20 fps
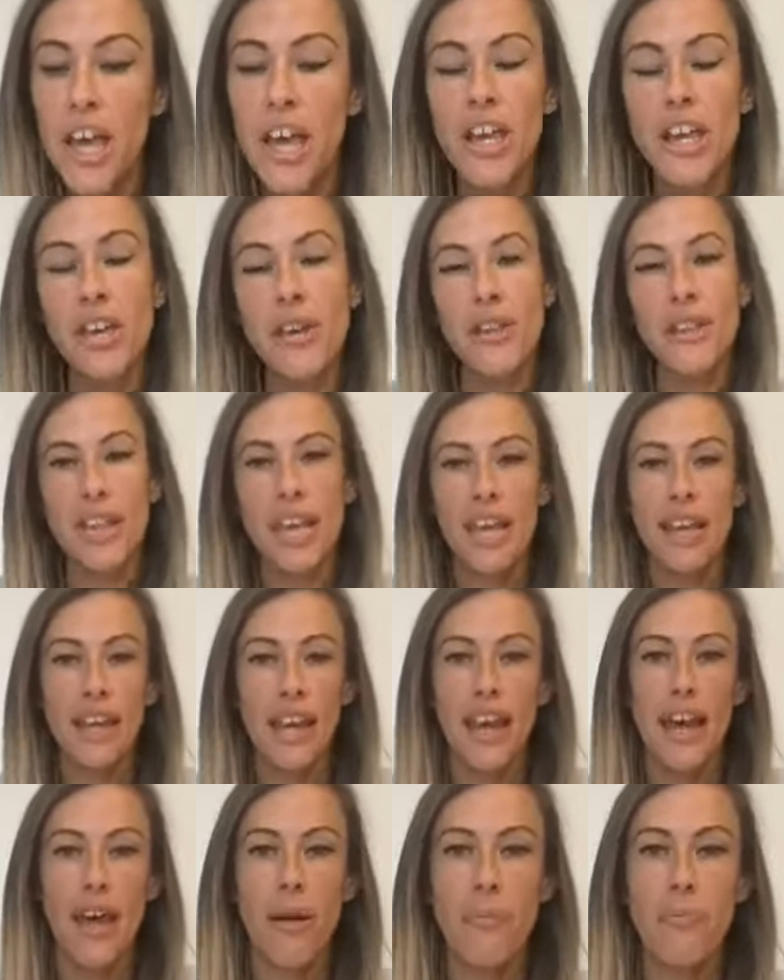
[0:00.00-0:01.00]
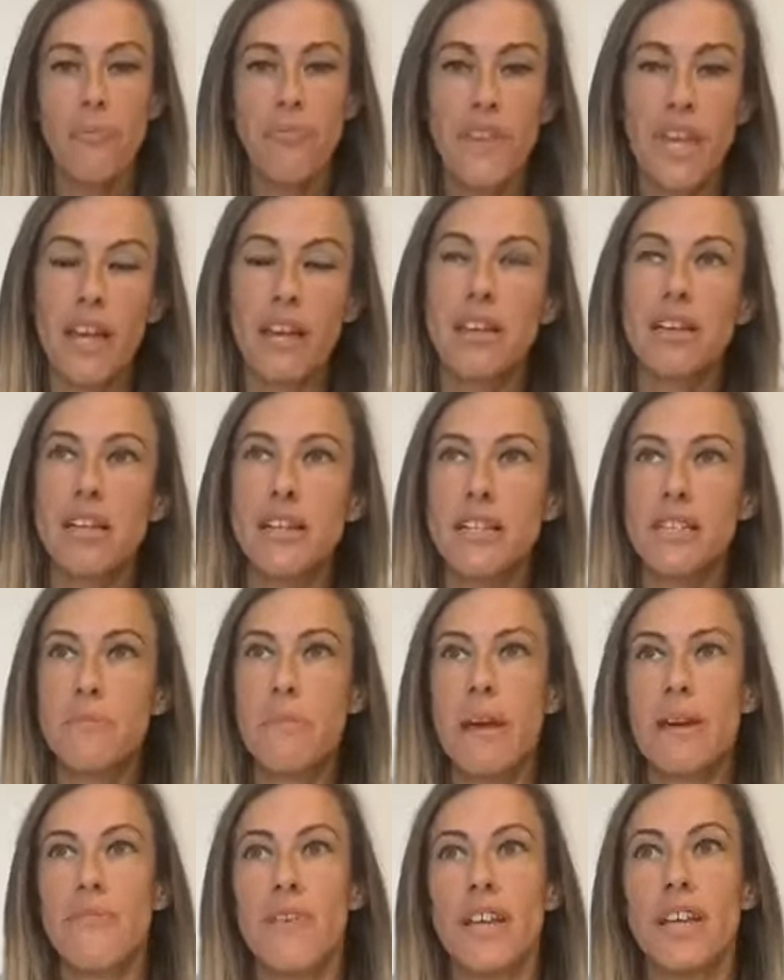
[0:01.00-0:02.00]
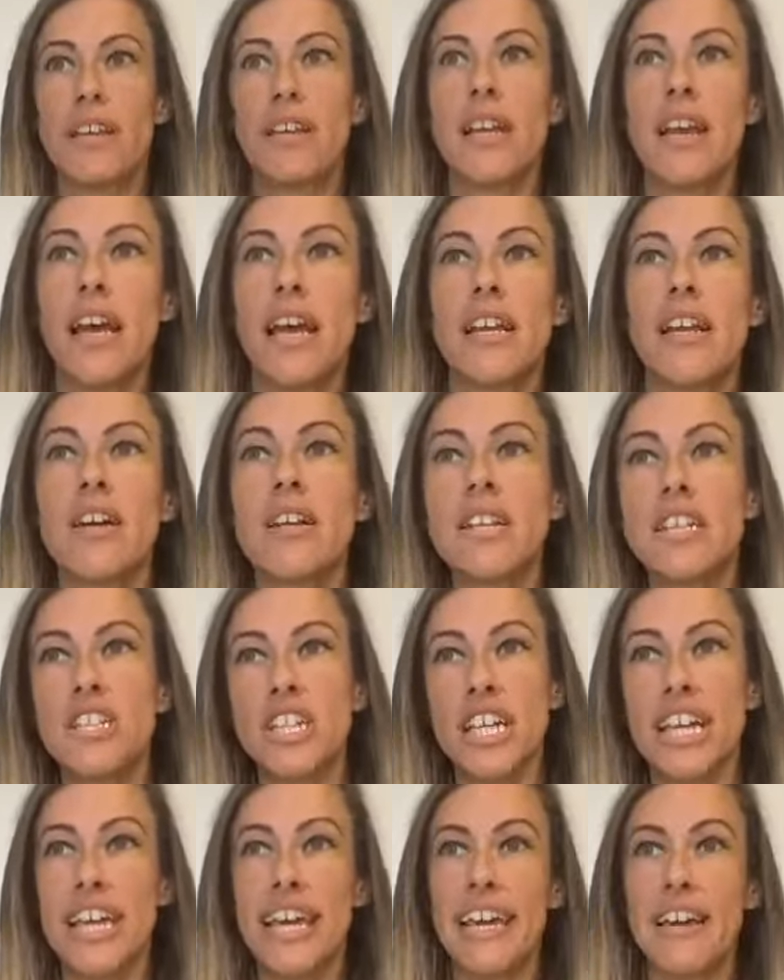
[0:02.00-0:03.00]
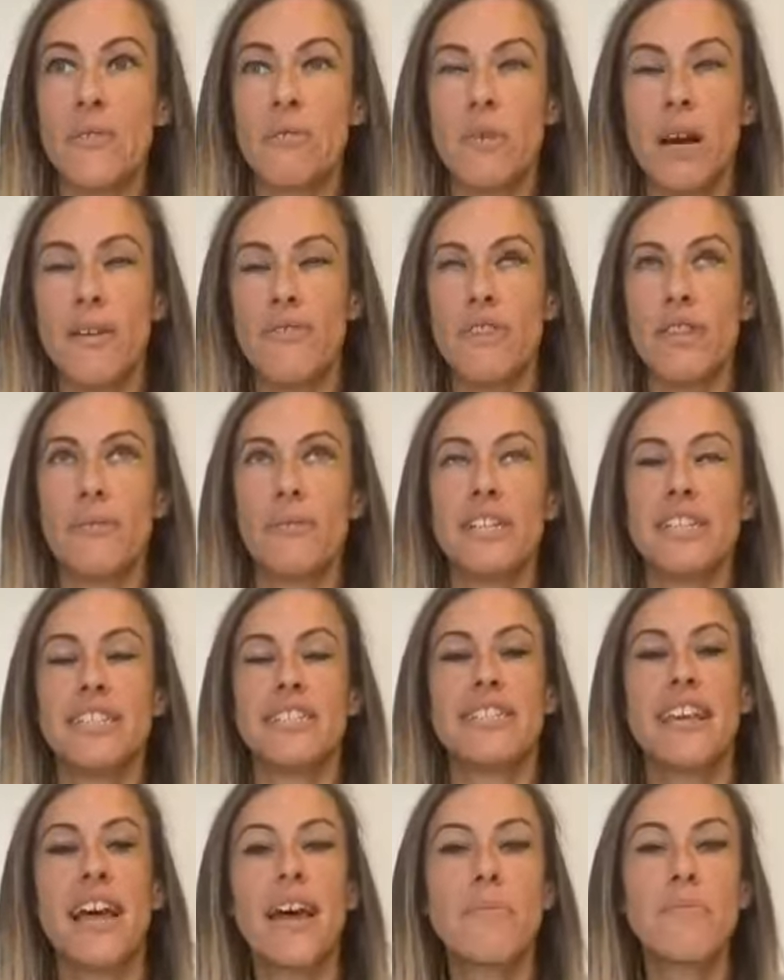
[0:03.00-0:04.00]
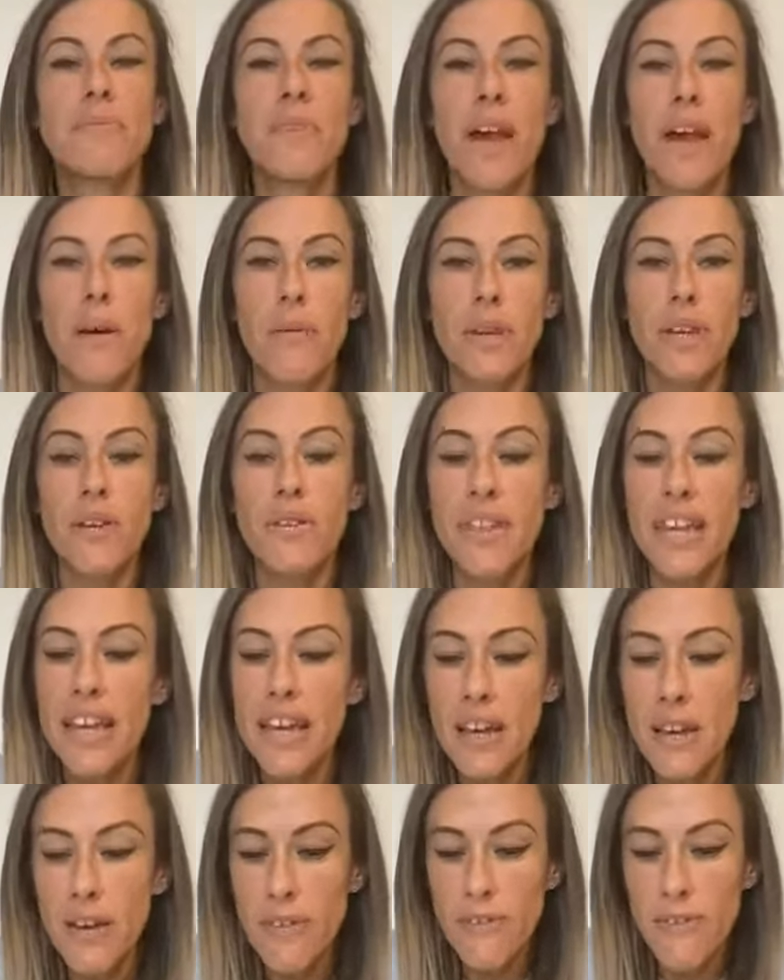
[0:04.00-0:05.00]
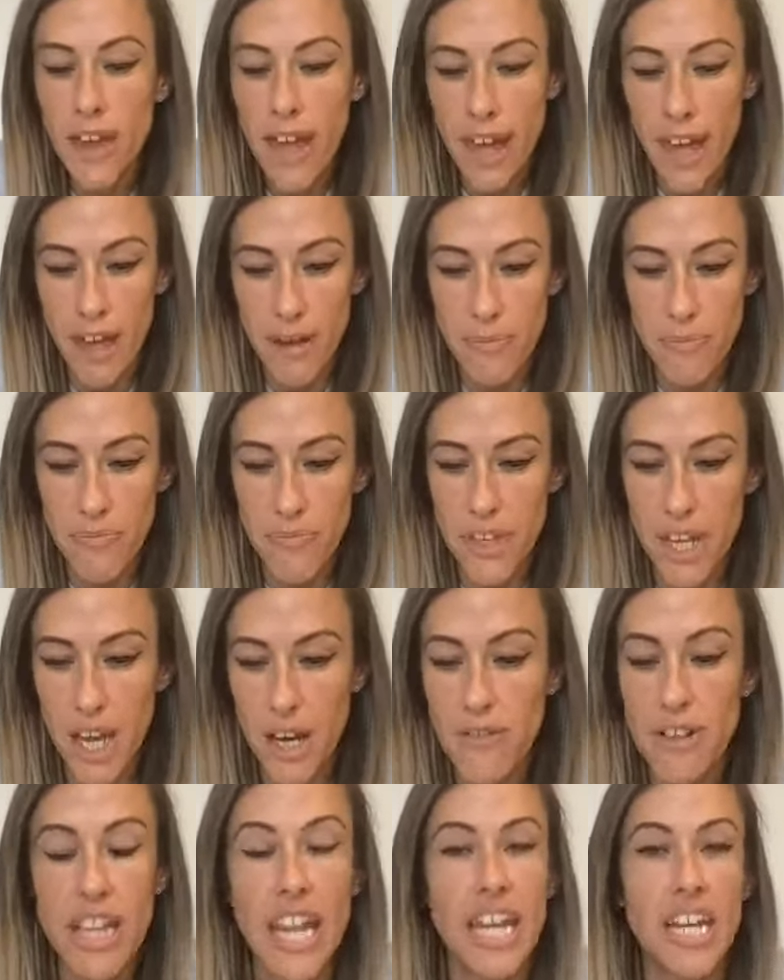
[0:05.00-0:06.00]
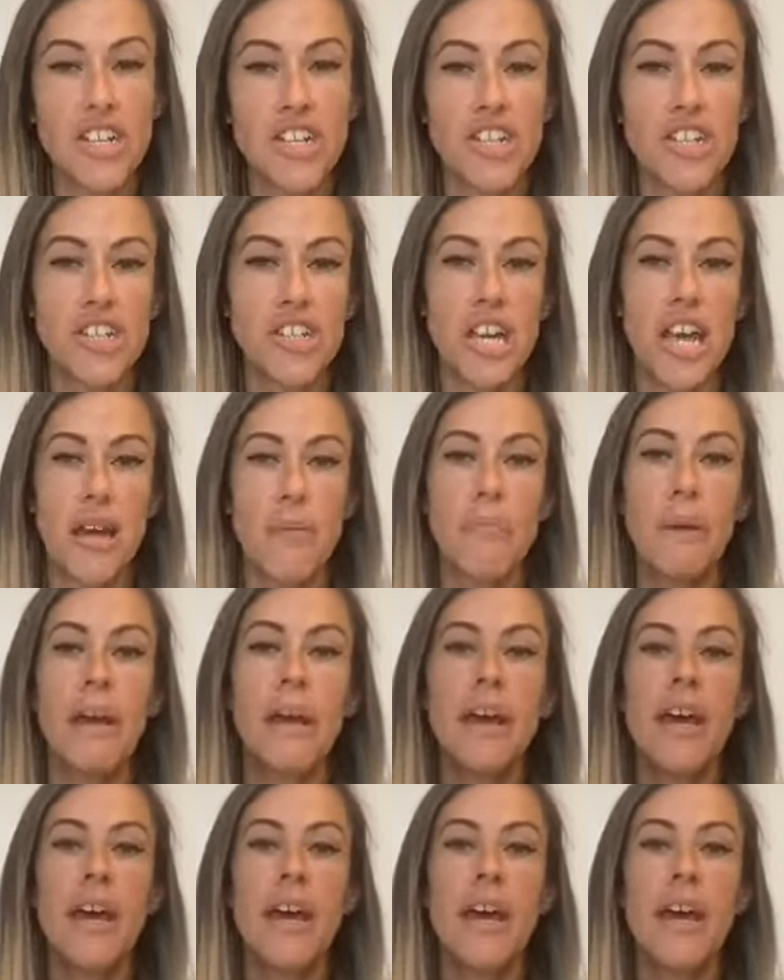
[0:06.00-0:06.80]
You think, I'm going to use a bit of an analogy here, whatever the word is. So you think of a relationship.